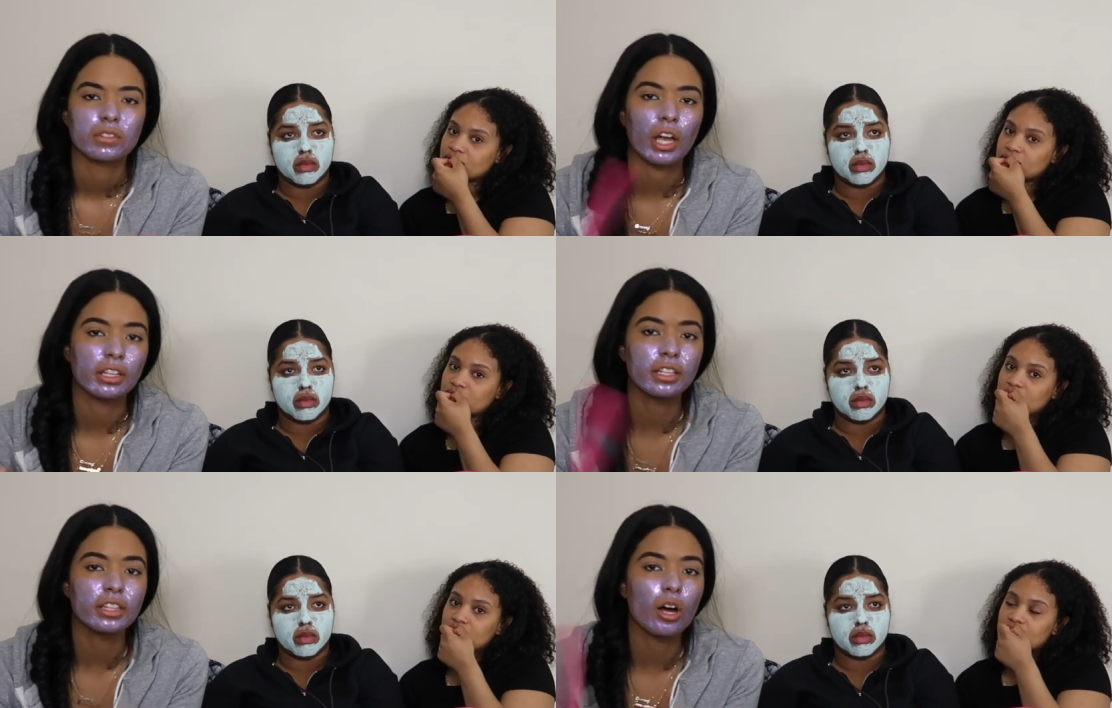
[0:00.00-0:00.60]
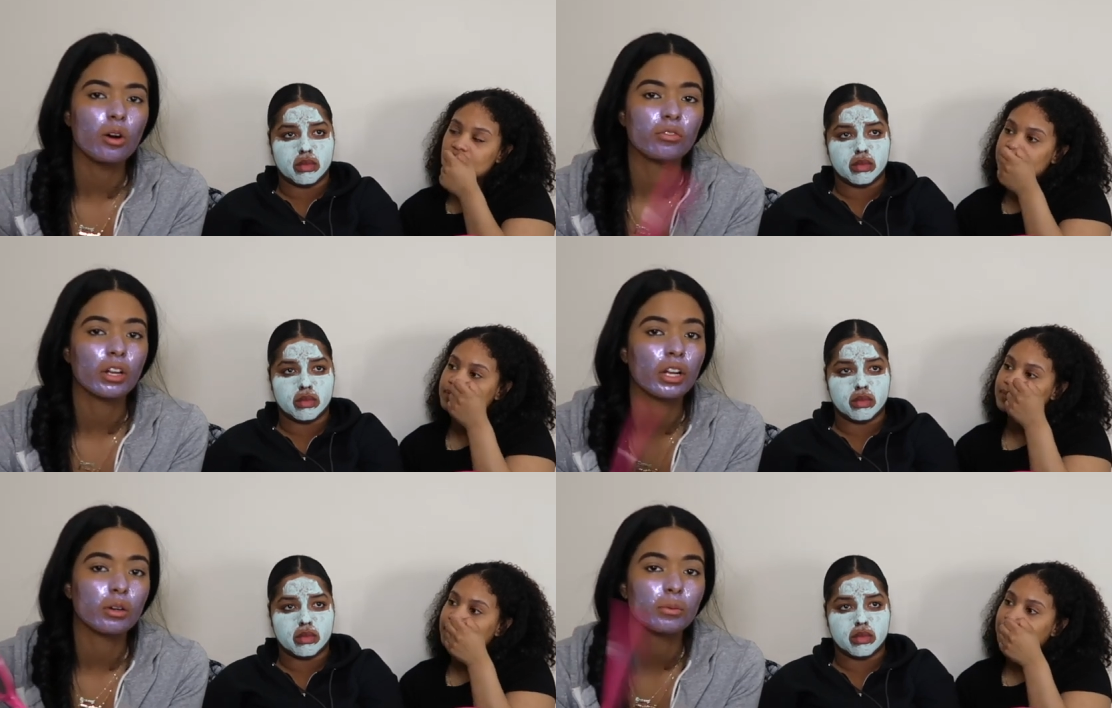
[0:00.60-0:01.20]
Speaker 1: I did that whole
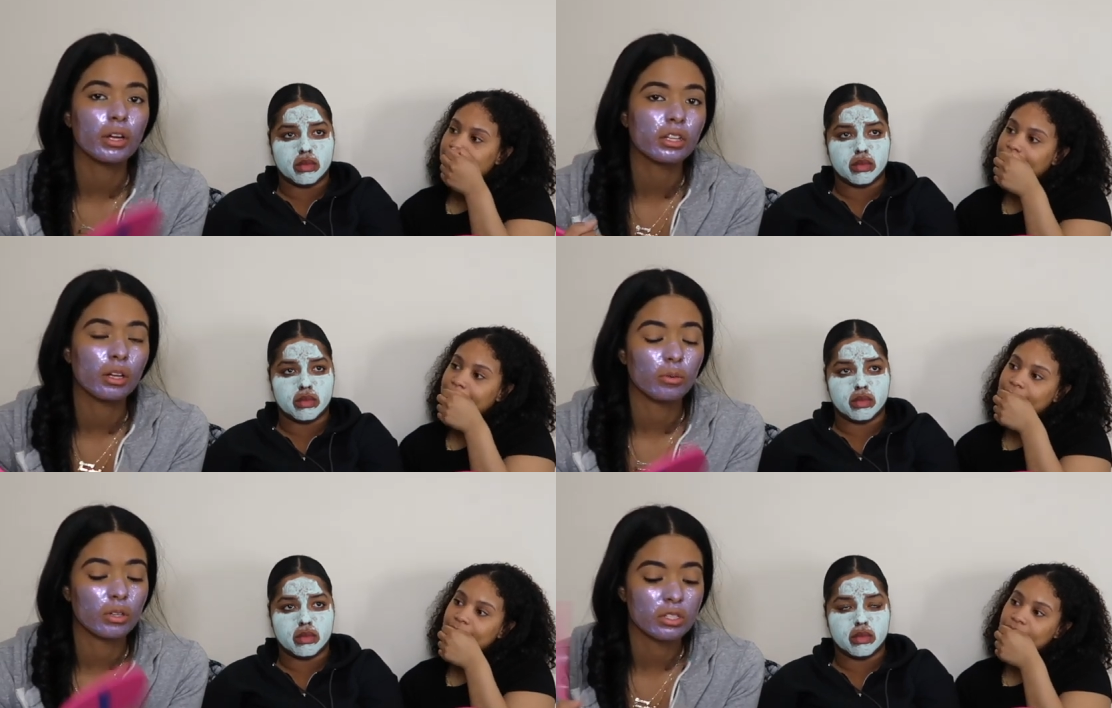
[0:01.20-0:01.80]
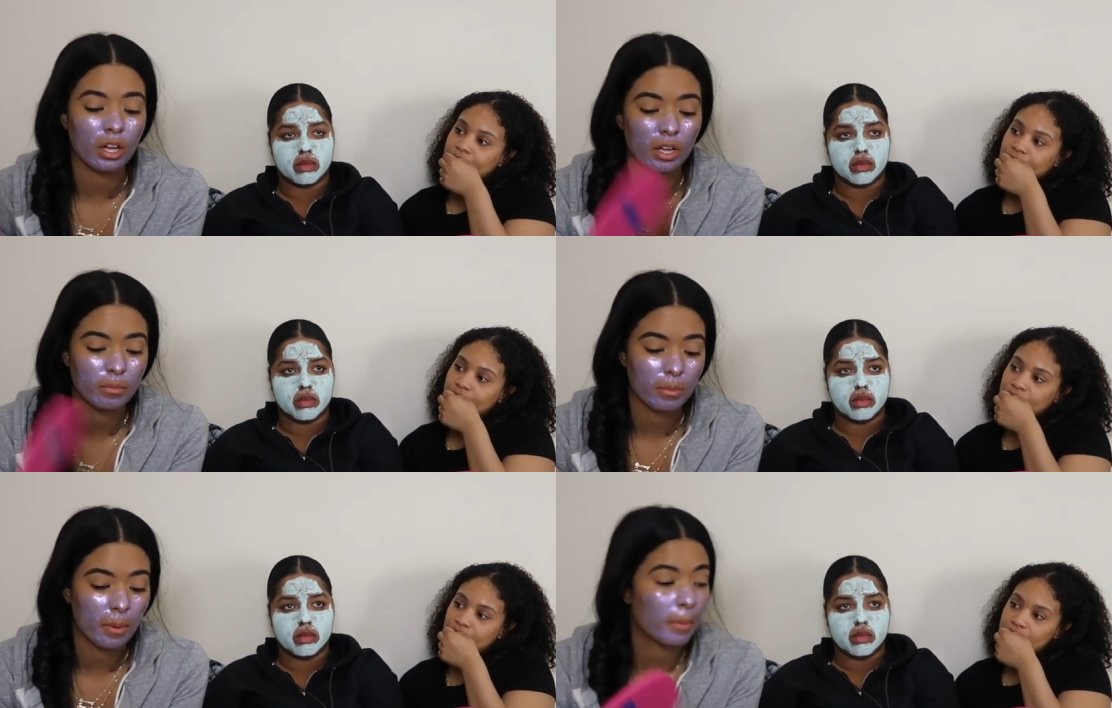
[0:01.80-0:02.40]
running away thing one time,
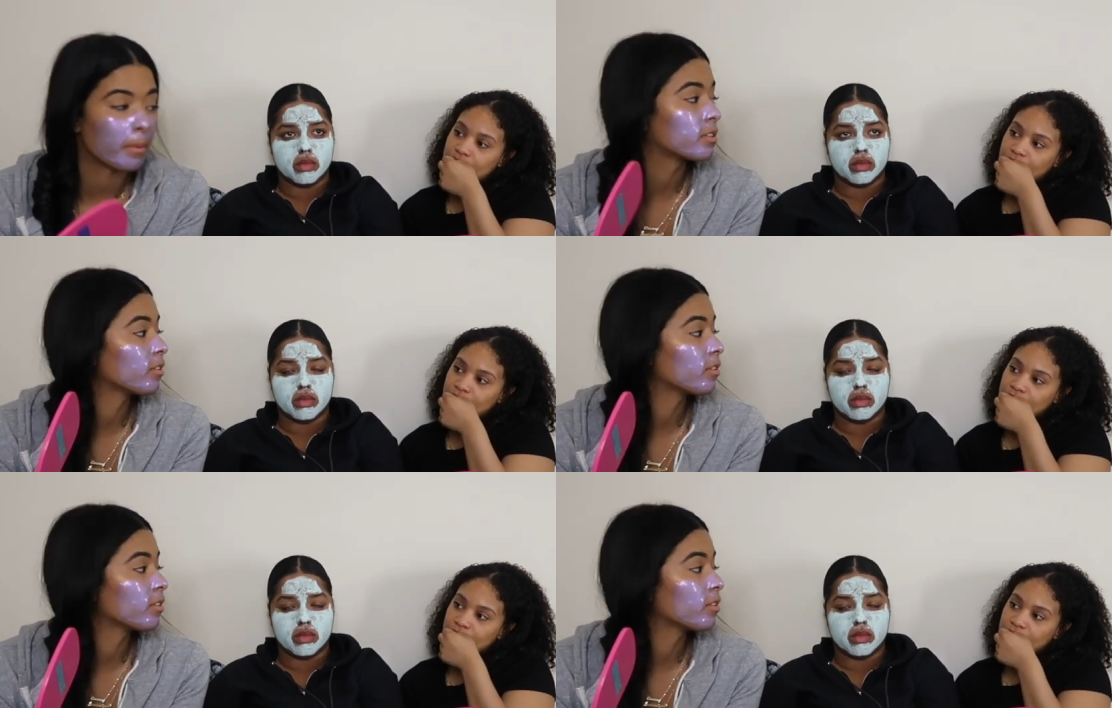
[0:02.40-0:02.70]
and my mom and